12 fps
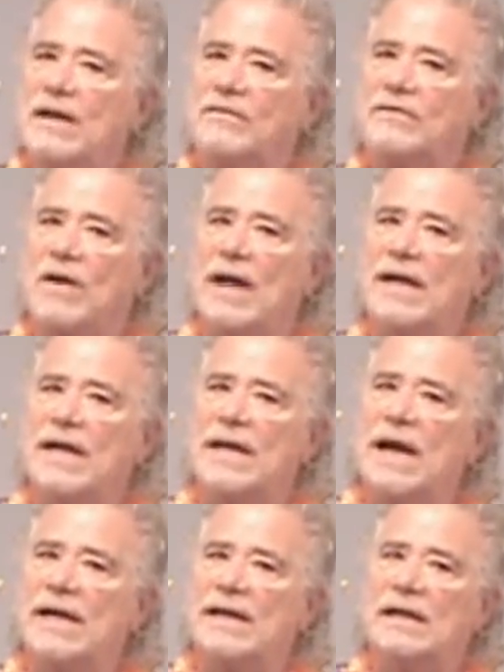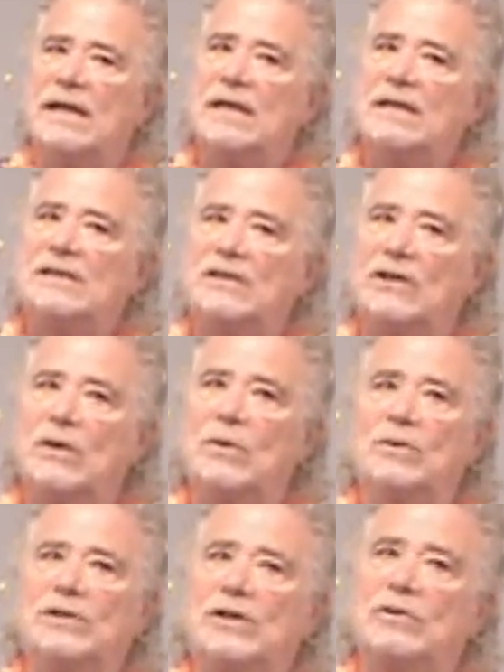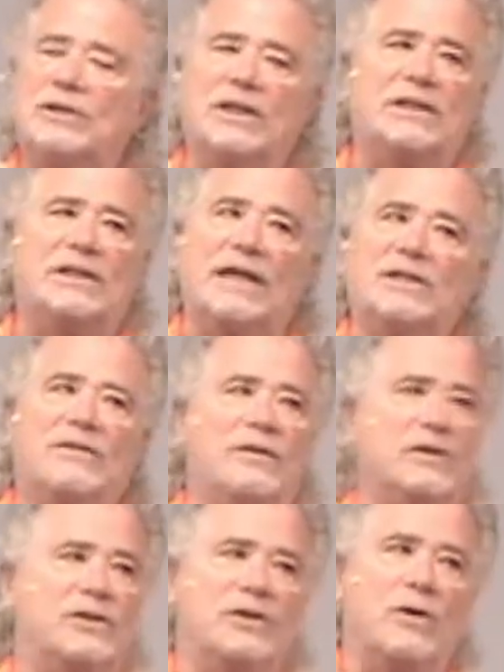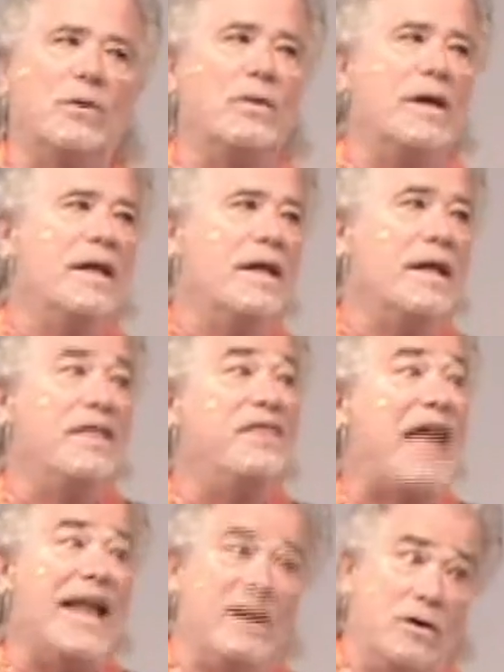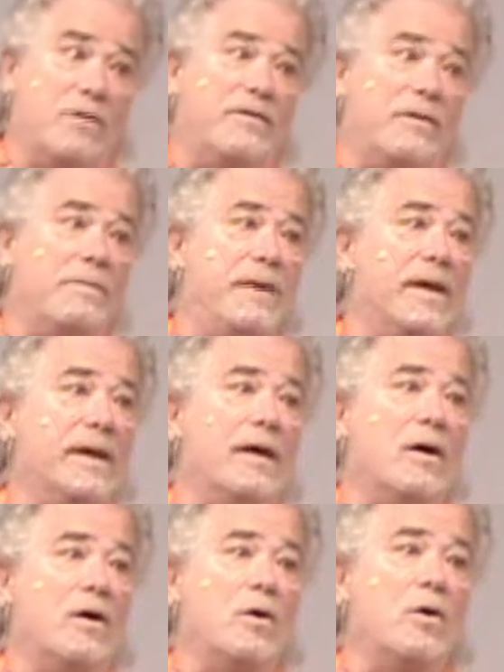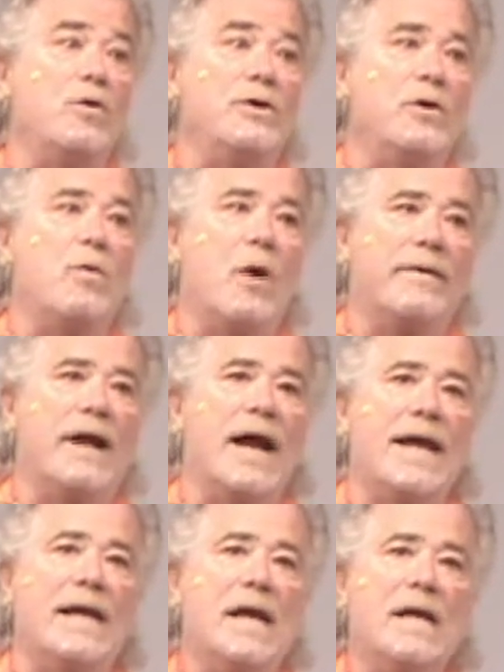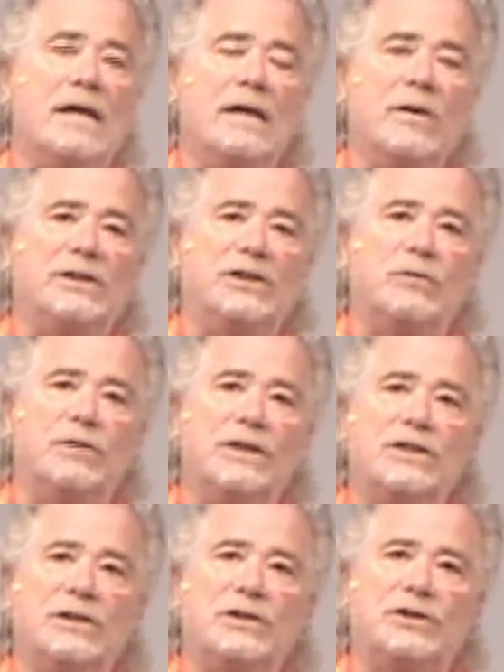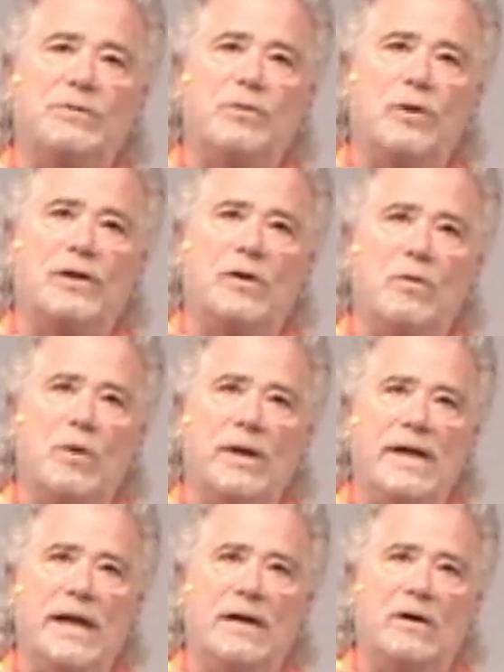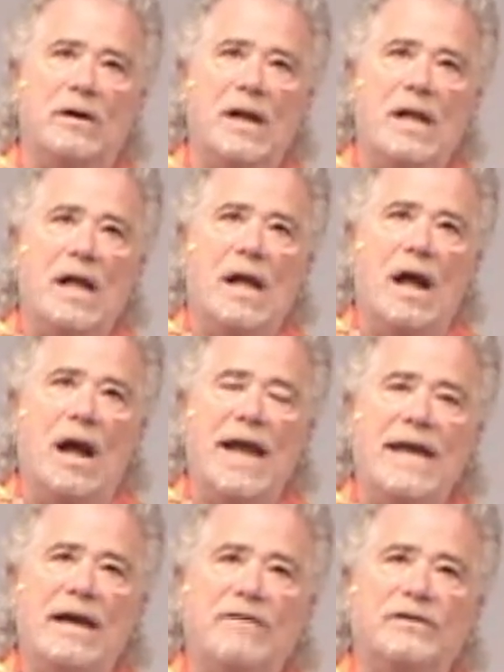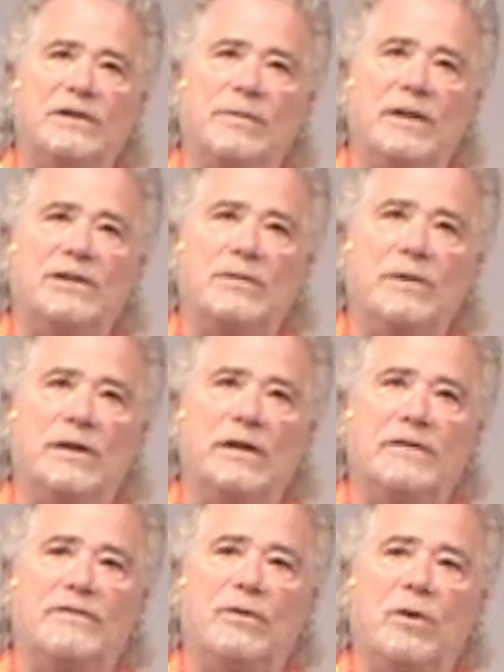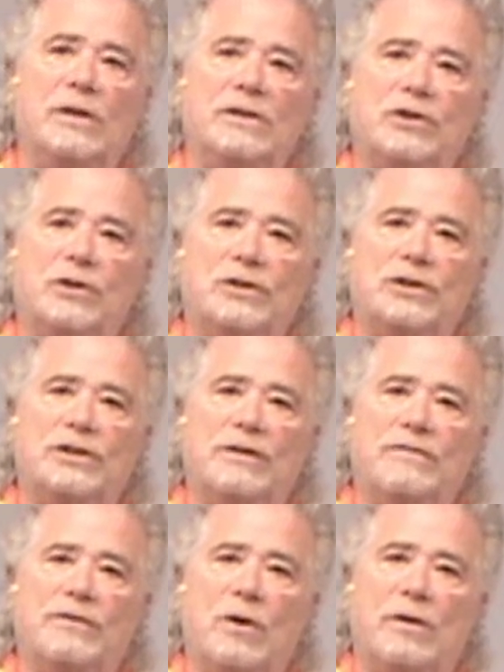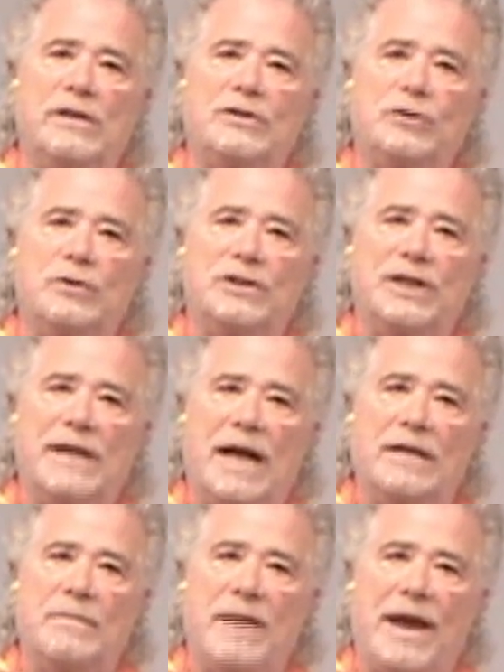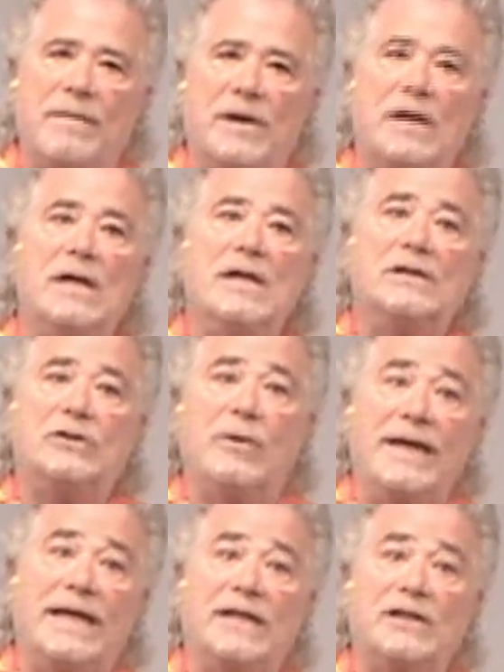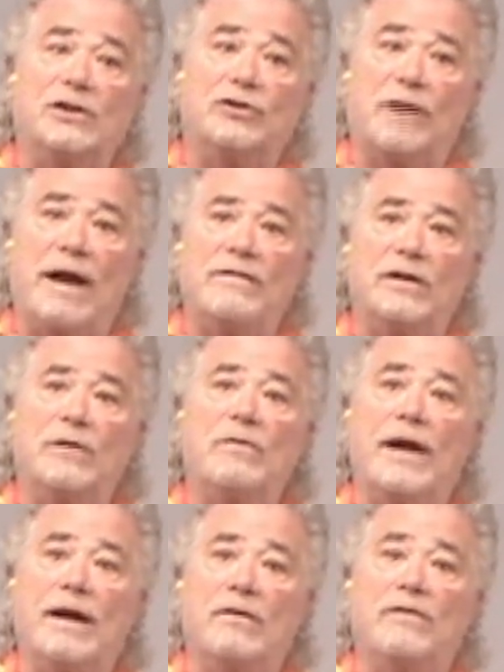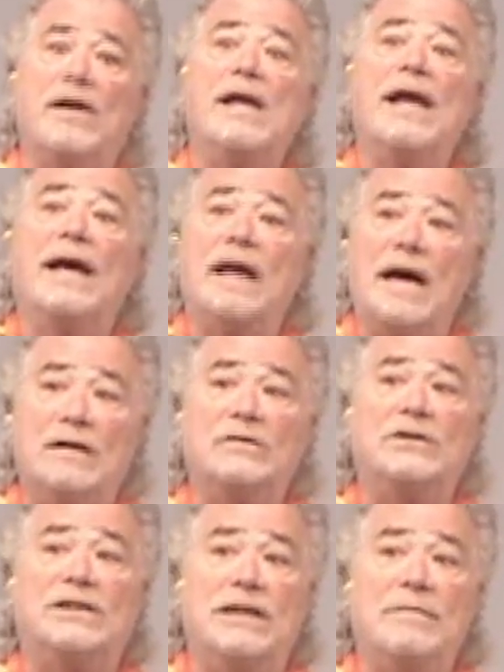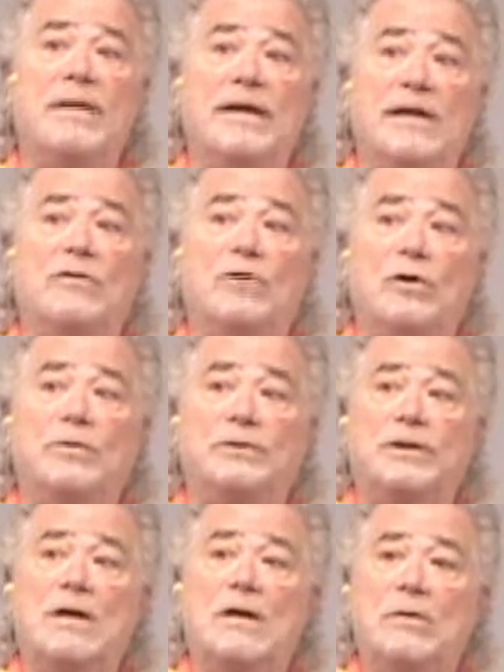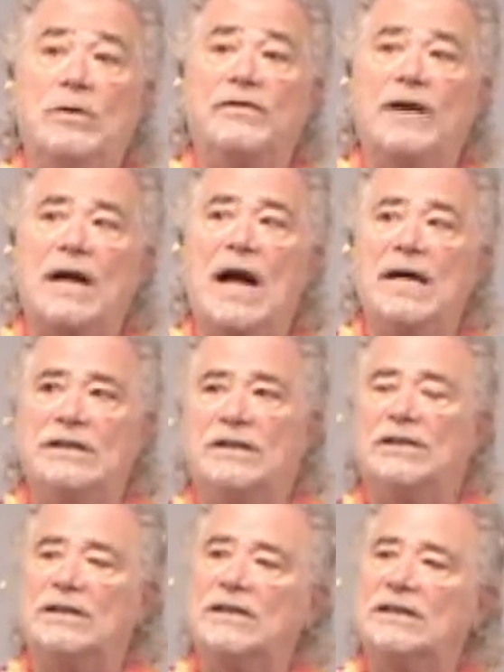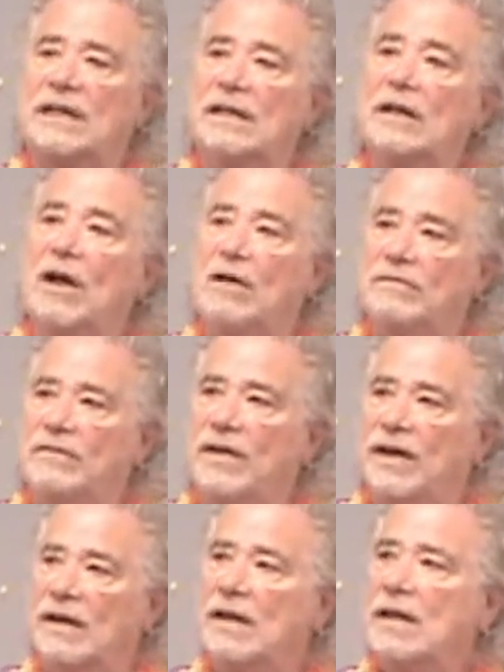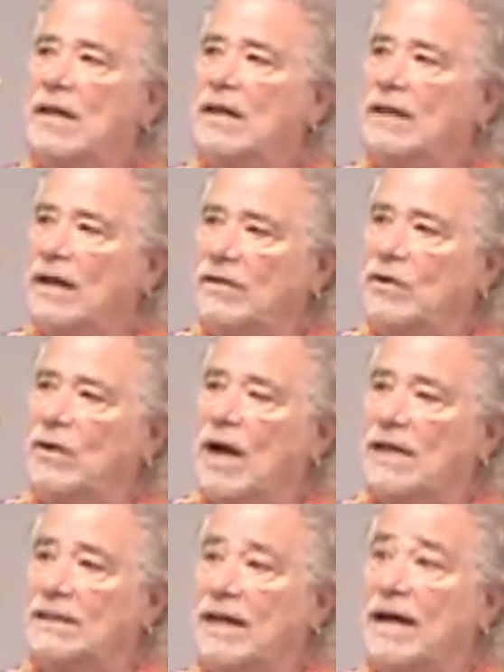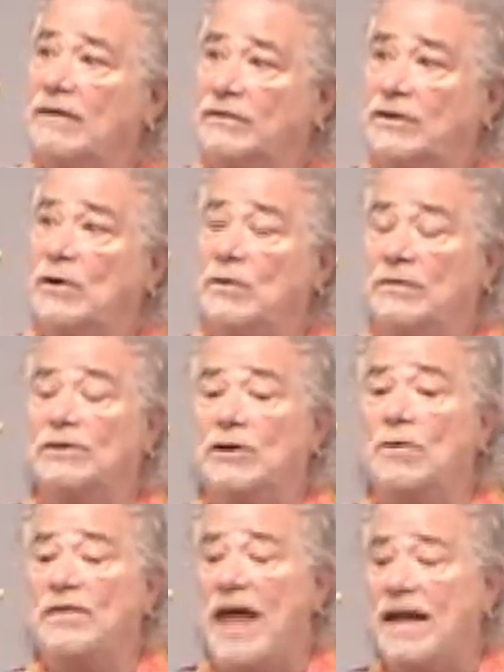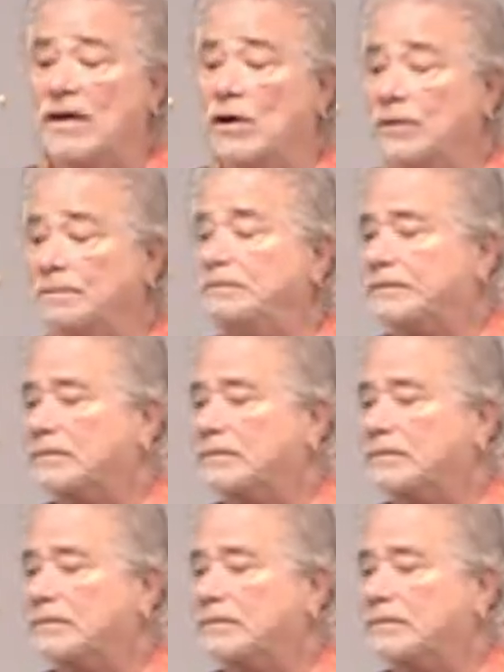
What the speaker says: make Friday night so successful. So thank you for being who you are. And I, as the regional support coordinator, I have responsibility for all the churches in Florida, Georgia, and Alabama. So I get to travel around, and I don't see many groups with the consciousness and love that you guys have. So thank you.